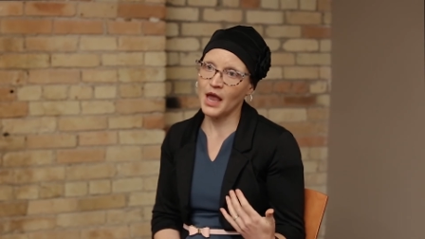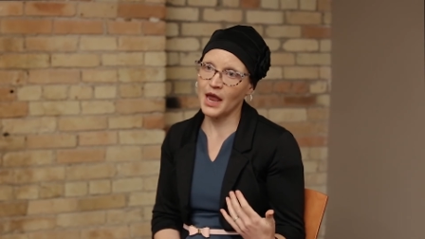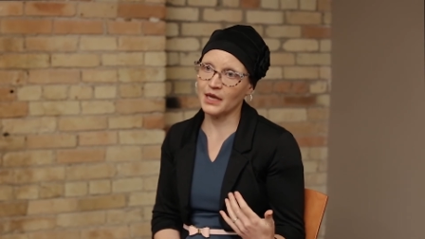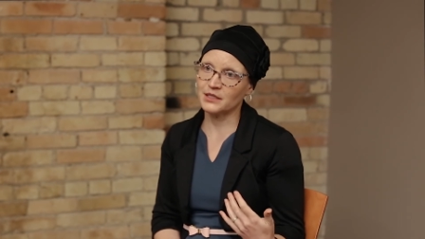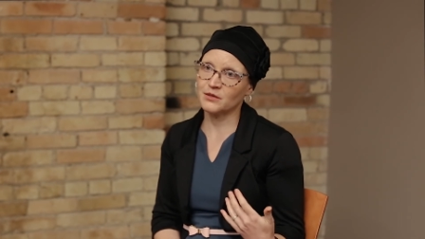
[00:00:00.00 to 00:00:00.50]

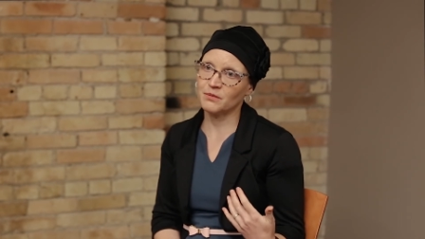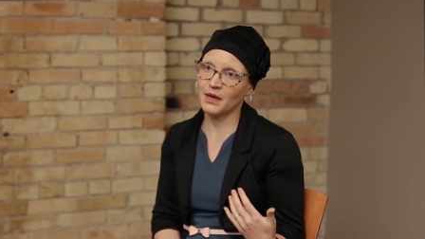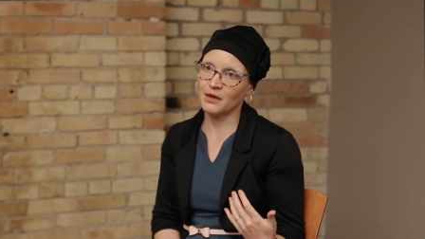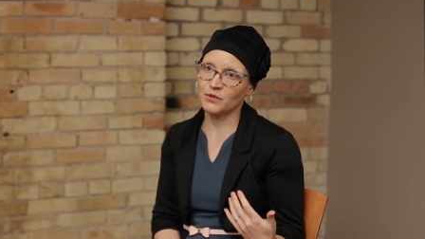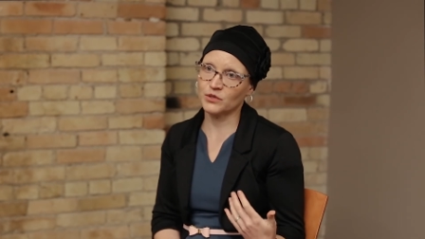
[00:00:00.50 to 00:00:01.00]
and to be
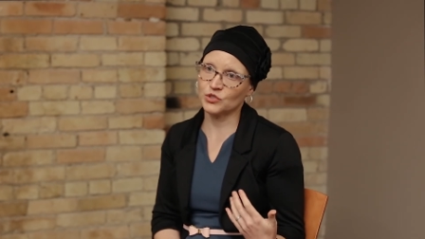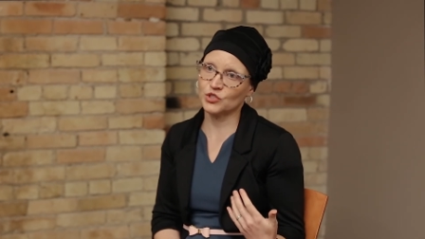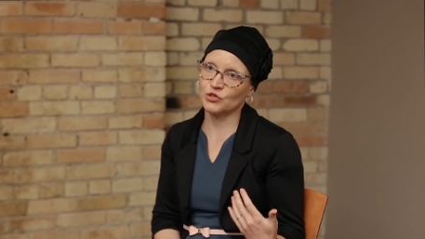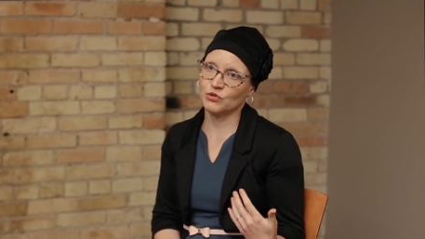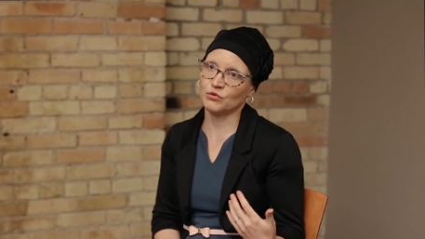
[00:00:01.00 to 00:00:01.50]
able
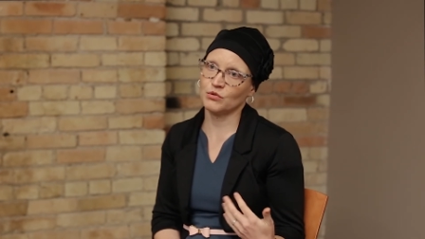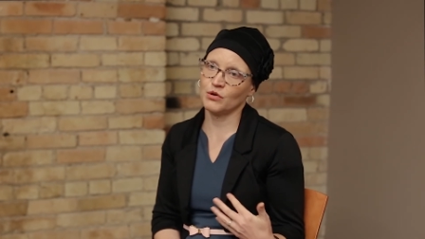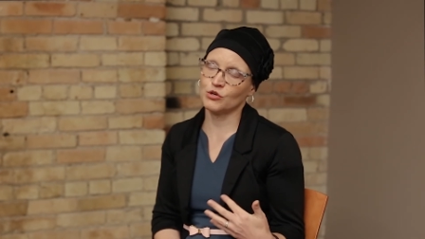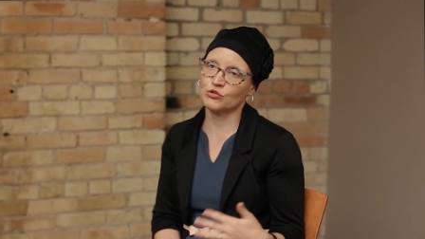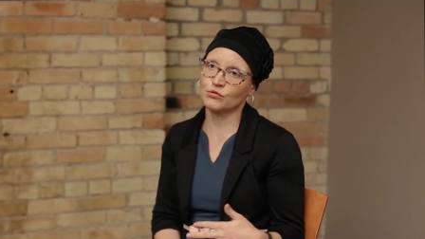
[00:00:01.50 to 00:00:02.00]
to
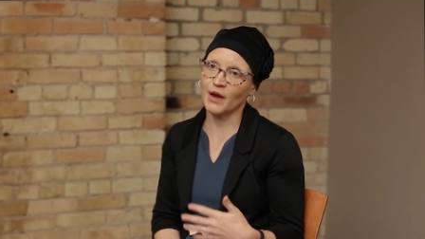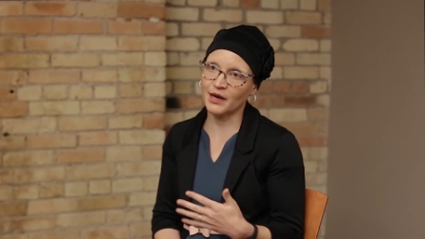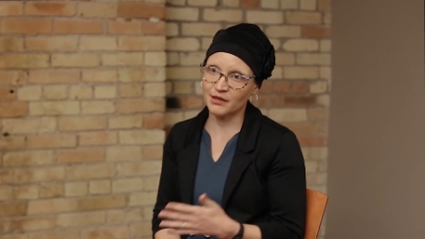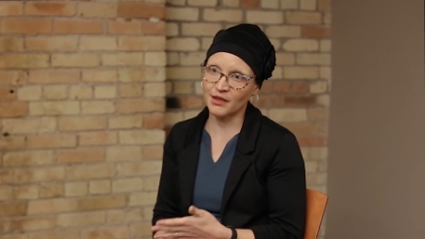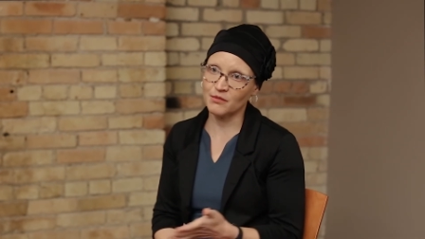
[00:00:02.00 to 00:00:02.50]

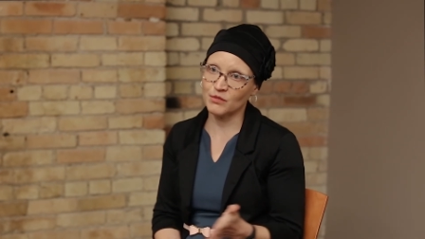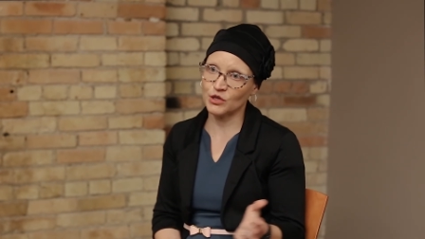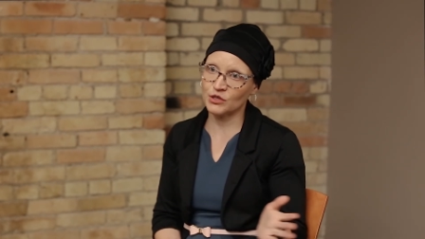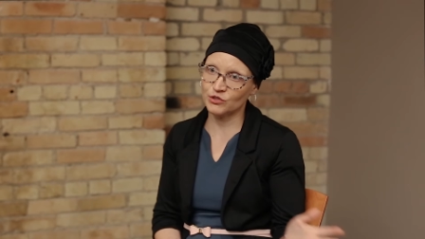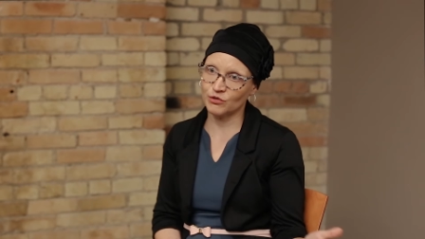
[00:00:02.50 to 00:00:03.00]
direct them
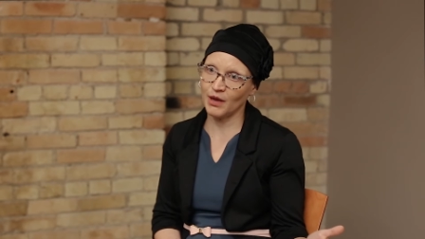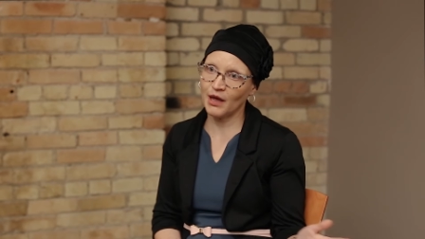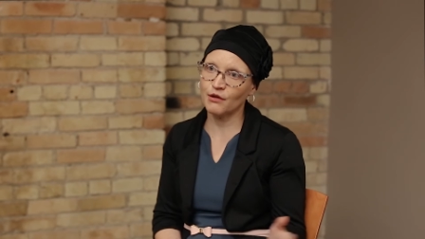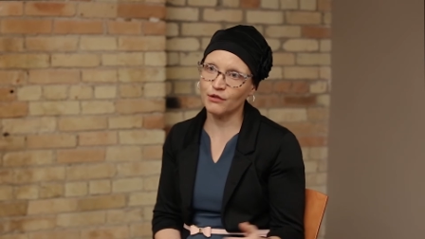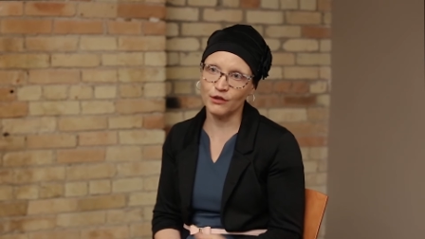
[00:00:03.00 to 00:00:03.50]
into
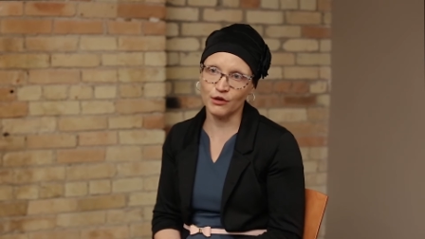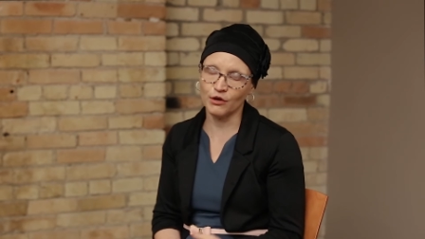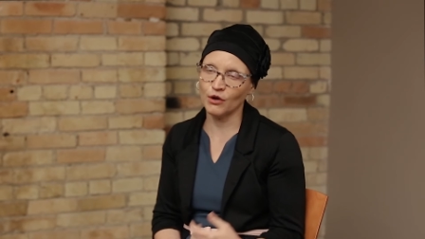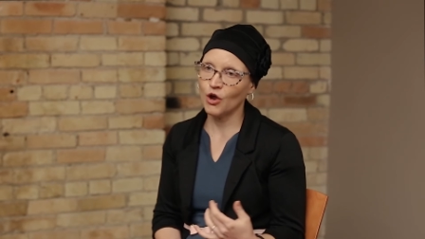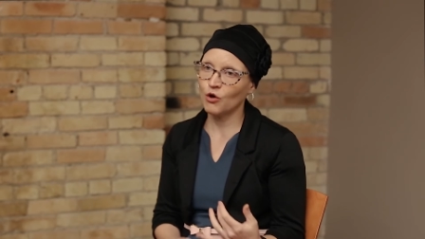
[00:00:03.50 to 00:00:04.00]

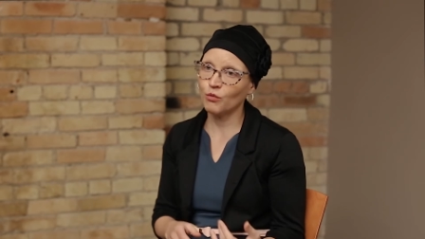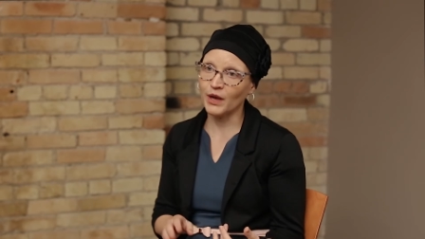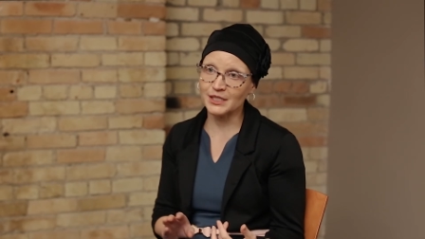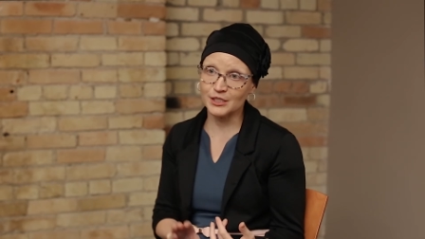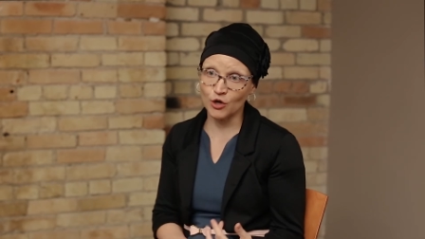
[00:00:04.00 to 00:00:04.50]
healthier
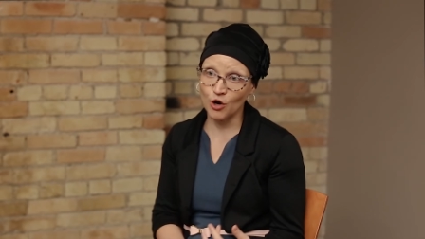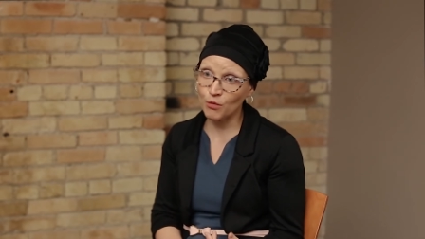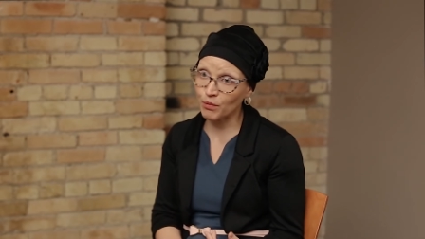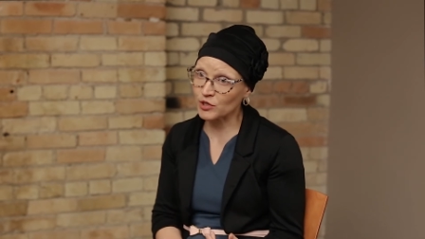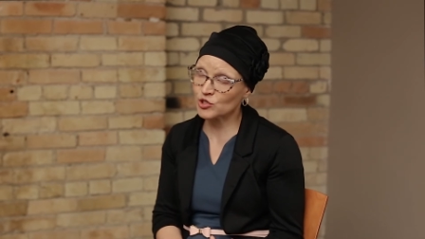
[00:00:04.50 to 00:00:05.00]
ways to cope
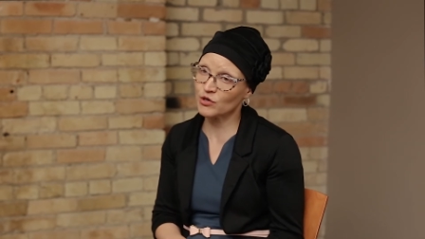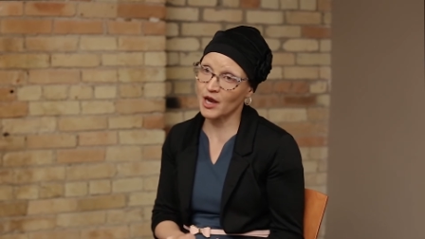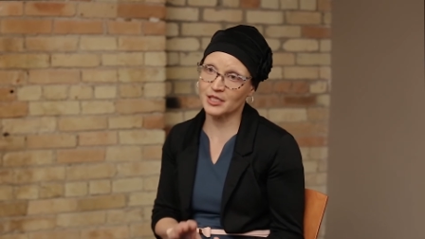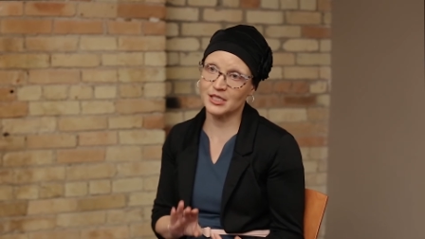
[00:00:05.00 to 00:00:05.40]
with stress,